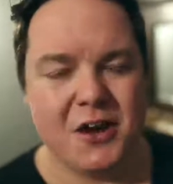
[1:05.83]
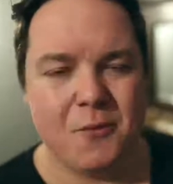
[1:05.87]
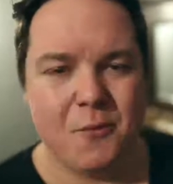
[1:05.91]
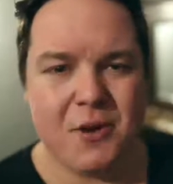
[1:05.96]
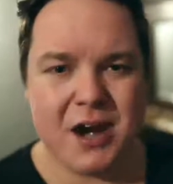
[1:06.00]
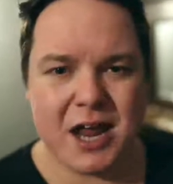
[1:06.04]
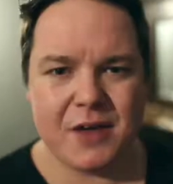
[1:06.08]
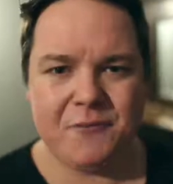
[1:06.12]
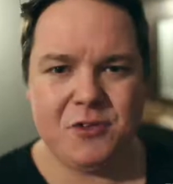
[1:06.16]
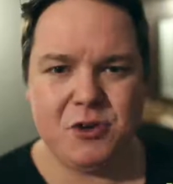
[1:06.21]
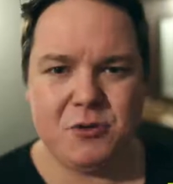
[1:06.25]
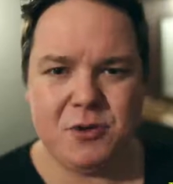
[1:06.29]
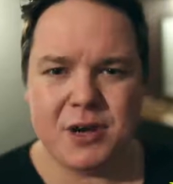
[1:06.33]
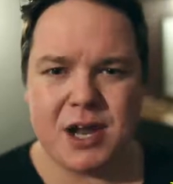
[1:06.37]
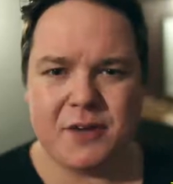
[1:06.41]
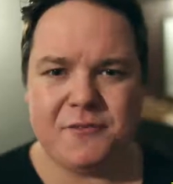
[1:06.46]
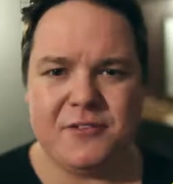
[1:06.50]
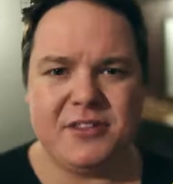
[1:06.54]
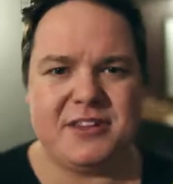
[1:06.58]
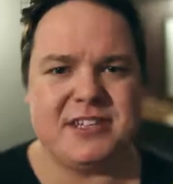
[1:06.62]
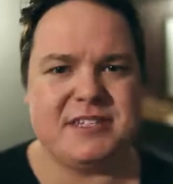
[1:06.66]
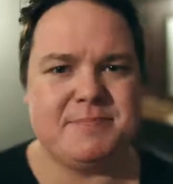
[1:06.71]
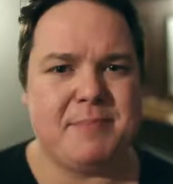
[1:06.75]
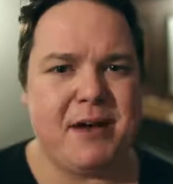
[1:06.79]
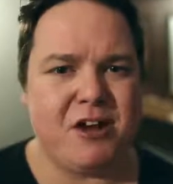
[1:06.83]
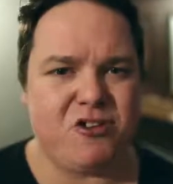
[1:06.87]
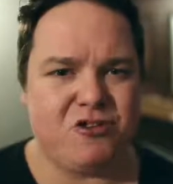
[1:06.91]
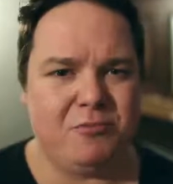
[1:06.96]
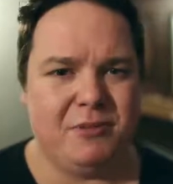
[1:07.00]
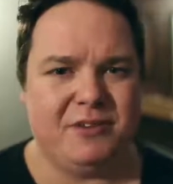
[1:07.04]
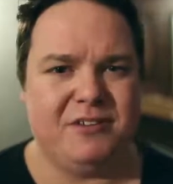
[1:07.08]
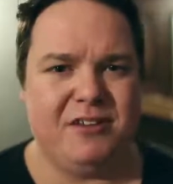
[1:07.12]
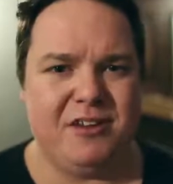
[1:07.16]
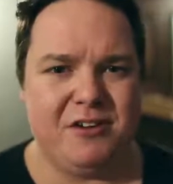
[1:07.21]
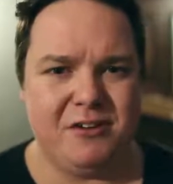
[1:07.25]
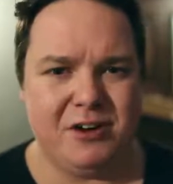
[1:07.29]
We're giving you enough of the special
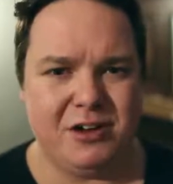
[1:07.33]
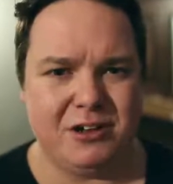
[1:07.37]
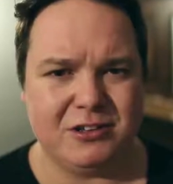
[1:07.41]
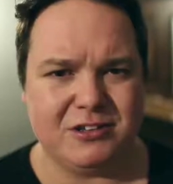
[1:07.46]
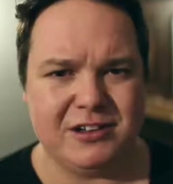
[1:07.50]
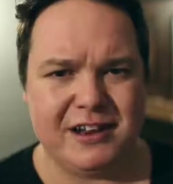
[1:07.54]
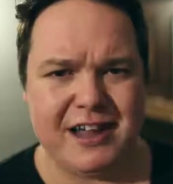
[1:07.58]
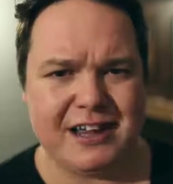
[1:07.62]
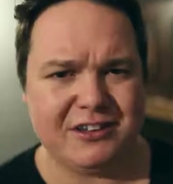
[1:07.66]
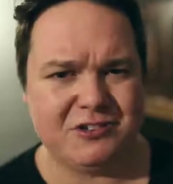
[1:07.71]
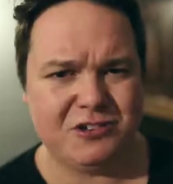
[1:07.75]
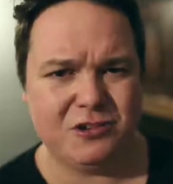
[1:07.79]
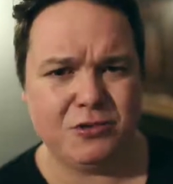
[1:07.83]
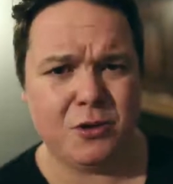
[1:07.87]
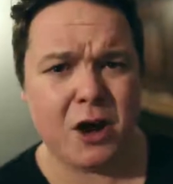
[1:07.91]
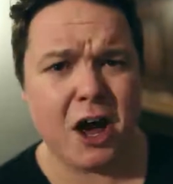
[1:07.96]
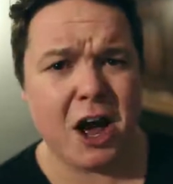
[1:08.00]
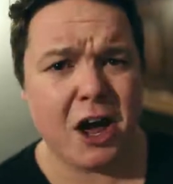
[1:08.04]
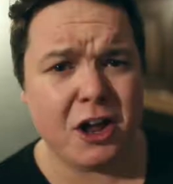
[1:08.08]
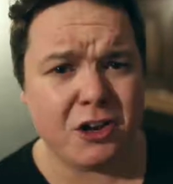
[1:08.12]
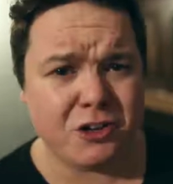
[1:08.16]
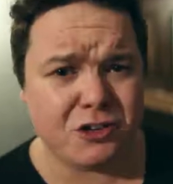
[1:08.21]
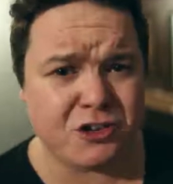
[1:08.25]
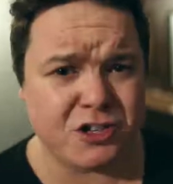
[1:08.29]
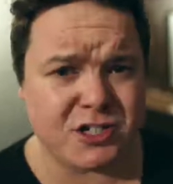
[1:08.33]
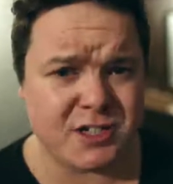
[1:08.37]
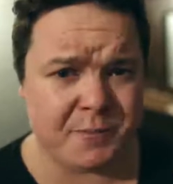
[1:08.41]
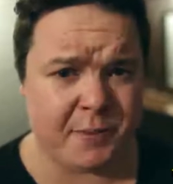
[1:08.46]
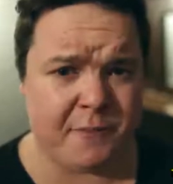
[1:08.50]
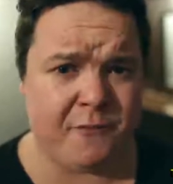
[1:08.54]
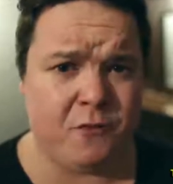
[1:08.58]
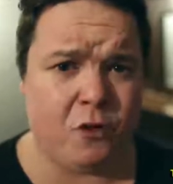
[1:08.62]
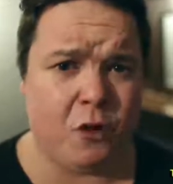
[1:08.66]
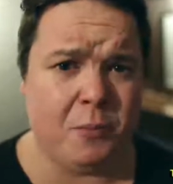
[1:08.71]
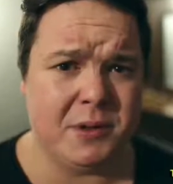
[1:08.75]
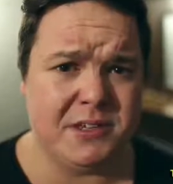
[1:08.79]
material to last you hundreds of
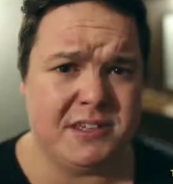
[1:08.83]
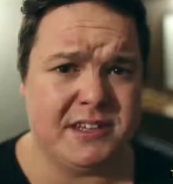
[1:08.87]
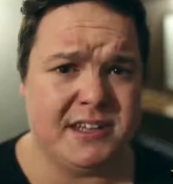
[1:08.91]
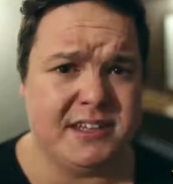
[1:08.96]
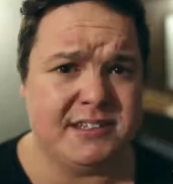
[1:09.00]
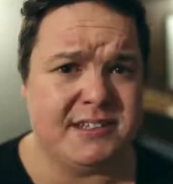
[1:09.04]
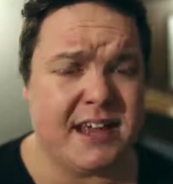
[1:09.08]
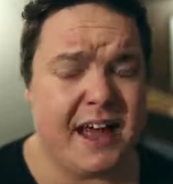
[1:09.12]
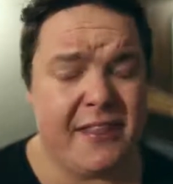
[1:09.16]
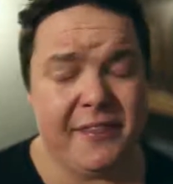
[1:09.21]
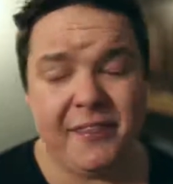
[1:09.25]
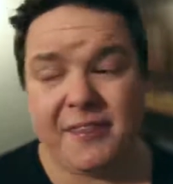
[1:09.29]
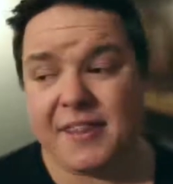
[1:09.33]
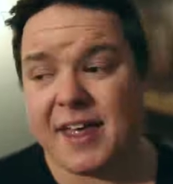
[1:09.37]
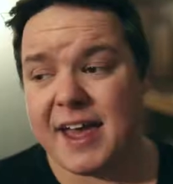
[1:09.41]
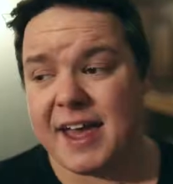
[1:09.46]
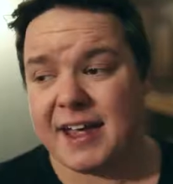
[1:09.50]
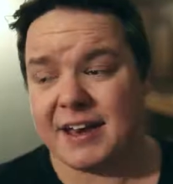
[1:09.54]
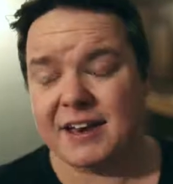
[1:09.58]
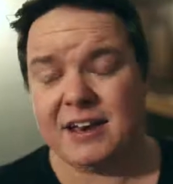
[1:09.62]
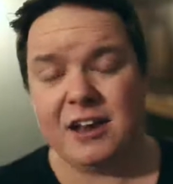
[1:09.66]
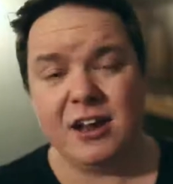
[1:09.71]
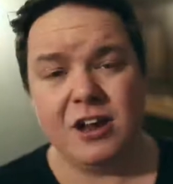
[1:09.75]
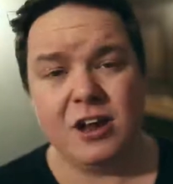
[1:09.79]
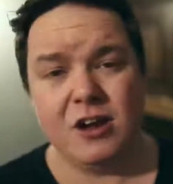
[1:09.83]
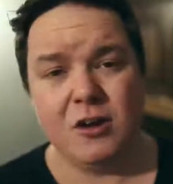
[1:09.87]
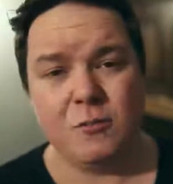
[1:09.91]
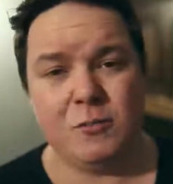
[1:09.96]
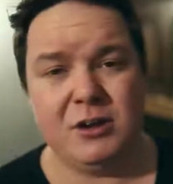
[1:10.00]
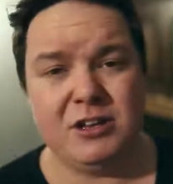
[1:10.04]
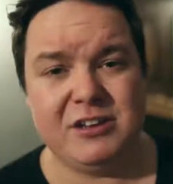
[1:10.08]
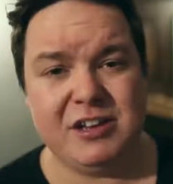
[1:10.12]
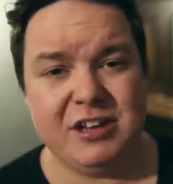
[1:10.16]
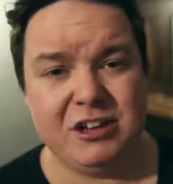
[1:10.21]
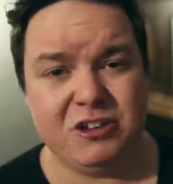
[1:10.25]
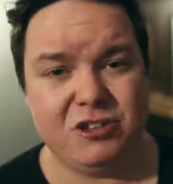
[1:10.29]
performances, and then
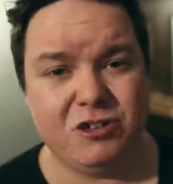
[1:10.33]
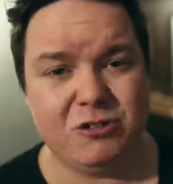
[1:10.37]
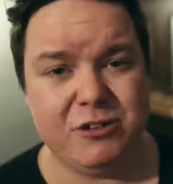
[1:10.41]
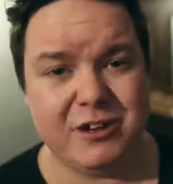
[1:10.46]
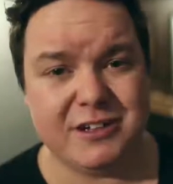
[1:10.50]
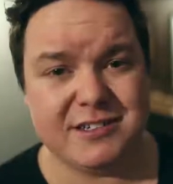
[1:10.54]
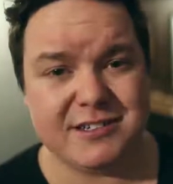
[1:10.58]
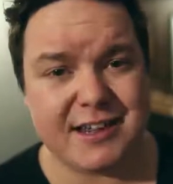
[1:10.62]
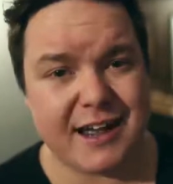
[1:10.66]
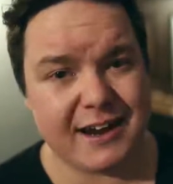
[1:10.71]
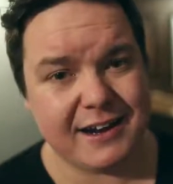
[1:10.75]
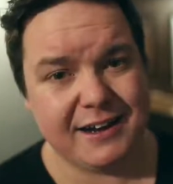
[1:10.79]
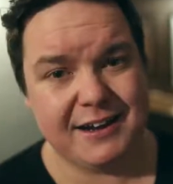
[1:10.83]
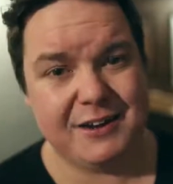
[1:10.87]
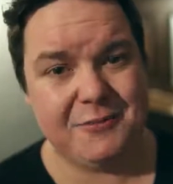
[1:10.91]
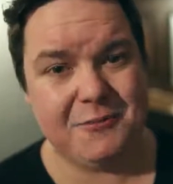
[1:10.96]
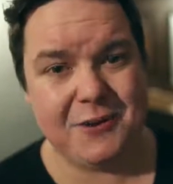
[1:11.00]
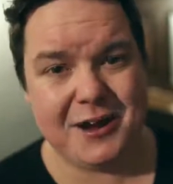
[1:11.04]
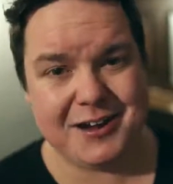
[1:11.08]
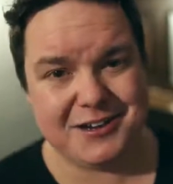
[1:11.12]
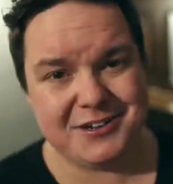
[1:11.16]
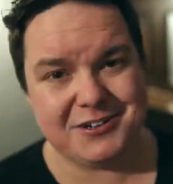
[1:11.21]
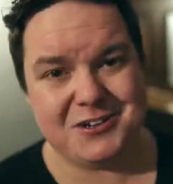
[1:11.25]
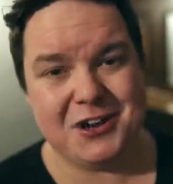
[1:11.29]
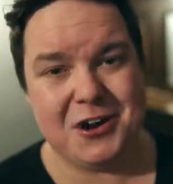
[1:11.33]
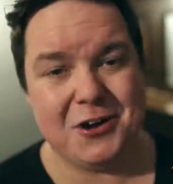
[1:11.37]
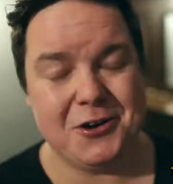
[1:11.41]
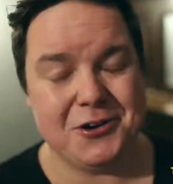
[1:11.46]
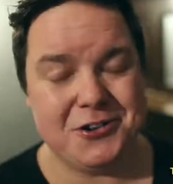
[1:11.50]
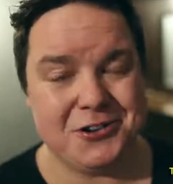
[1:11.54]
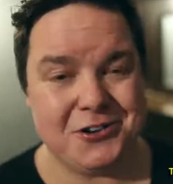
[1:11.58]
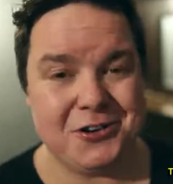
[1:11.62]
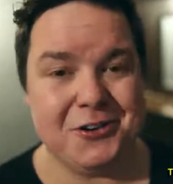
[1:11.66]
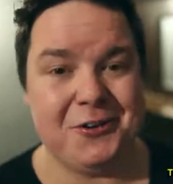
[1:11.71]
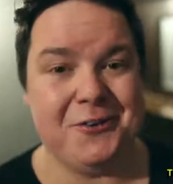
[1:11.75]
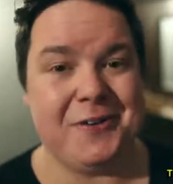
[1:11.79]
we teach you exactly where to go
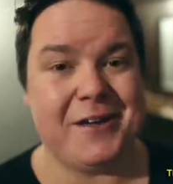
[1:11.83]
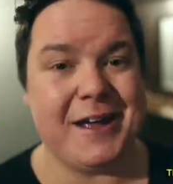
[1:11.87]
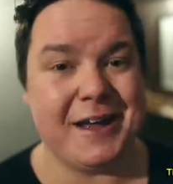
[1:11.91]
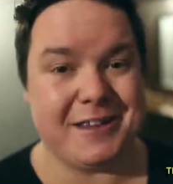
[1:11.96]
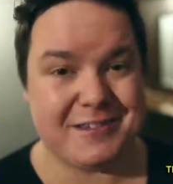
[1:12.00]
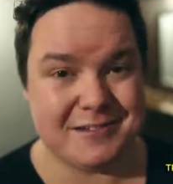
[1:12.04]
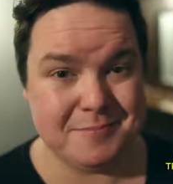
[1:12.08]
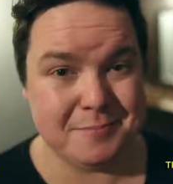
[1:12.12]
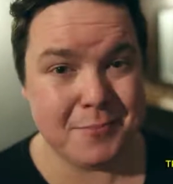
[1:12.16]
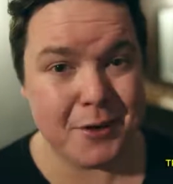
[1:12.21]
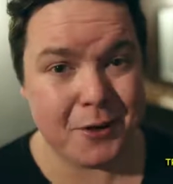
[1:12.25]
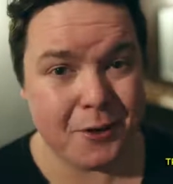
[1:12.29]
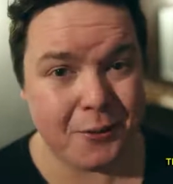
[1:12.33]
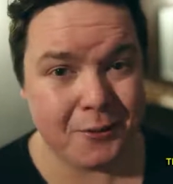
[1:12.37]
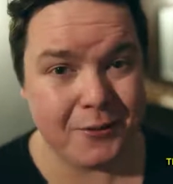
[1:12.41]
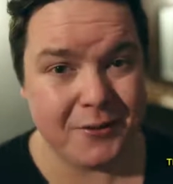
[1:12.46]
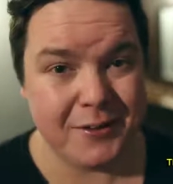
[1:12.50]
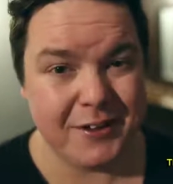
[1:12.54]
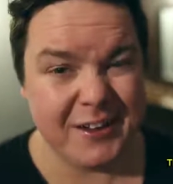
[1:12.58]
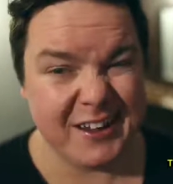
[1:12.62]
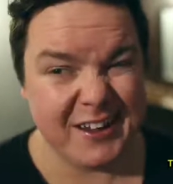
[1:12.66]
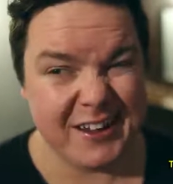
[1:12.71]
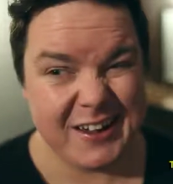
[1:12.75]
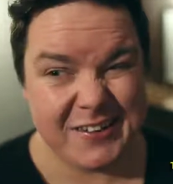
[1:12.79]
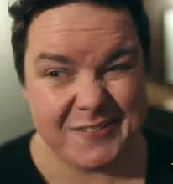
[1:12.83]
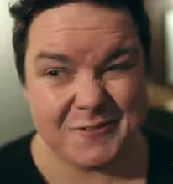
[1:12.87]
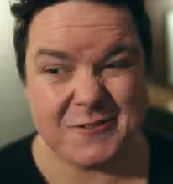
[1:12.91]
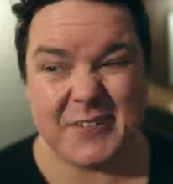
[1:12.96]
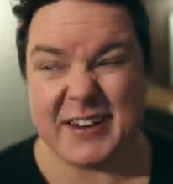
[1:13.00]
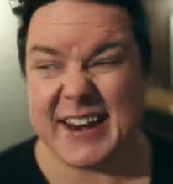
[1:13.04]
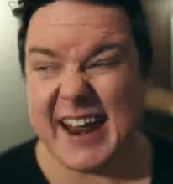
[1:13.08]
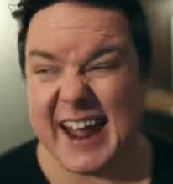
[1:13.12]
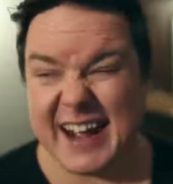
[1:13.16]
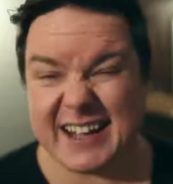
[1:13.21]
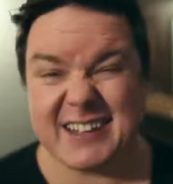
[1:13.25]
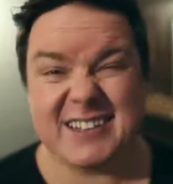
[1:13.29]
to go and get some more
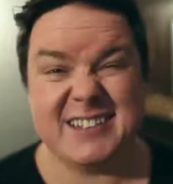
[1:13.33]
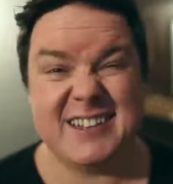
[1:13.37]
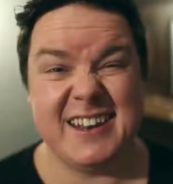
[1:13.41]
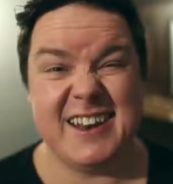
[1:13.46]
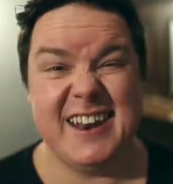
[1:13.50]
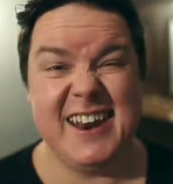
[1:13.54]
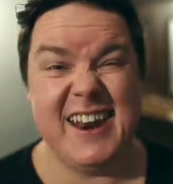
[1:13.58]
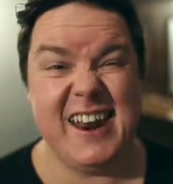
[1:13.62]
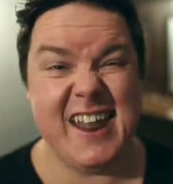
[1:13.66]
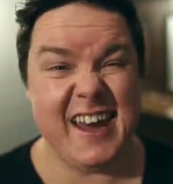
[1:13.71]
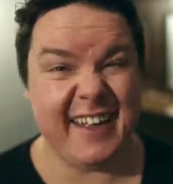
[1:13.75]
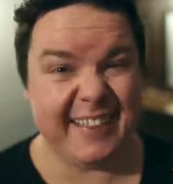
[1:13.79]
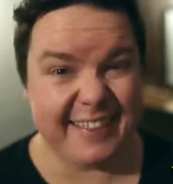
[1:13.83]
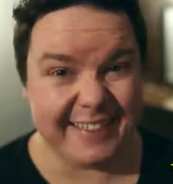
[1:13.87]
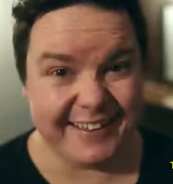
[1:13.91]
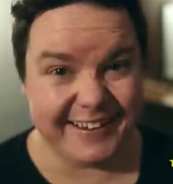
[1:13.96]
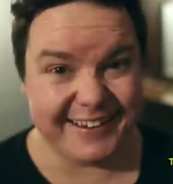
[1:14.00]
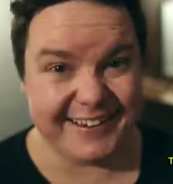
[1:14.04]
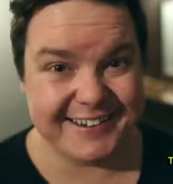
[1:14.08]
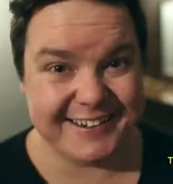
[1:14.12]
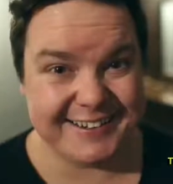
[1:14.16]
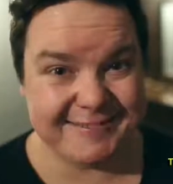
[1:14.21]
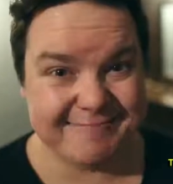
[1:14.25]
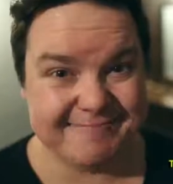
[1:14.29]
for next to nothing.